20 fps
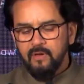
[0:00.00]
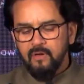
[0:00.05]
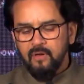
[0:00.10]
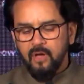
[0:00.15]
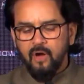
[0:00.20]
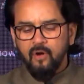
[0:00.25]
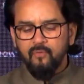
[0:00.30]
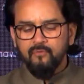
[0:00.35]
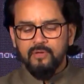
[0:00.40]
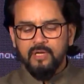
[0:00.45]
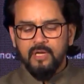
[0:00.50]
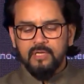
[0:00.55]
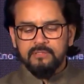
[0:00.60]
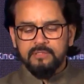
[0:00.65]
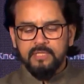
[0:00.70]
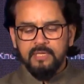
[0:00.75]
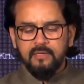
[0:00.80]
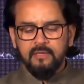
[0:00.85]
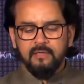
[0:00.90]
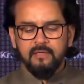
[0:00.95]
Now we are
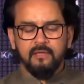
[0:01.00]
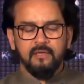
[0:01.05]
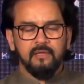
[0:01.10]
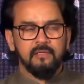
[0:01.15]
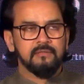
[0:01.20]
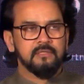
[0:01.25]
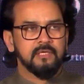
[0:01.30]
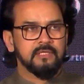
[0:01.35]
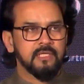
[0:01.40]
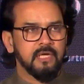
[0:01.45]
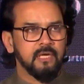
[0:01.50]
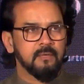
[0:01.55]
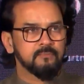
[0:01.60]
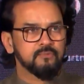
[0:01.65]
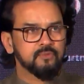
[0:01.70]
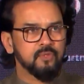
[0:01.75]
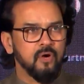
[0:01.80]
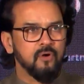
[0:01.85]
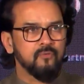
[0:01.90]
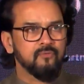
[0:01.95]
thinking in the
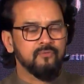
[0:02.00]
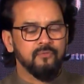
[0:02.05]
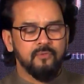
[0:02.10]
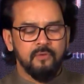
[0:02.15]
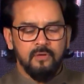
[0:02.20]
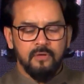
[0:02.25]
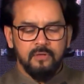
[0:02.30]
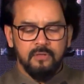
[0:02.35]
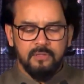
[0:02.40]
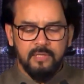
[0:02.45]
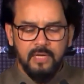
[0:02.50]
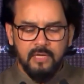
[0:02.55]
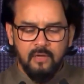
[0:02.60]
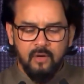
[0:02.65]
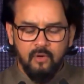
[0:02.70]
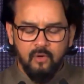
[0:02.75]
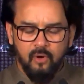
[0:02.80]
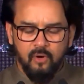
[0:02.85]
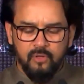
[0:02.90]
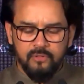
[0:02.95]
terms of
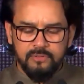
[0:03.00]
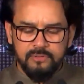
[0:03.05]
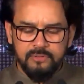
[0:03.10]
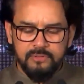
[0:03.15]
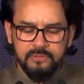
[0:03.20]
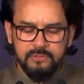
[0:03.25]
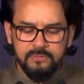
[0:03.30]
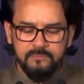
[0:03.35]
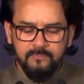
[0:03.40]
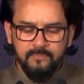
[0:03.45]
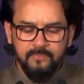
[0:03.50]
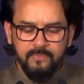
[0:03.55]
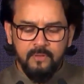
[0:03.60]
decacorns.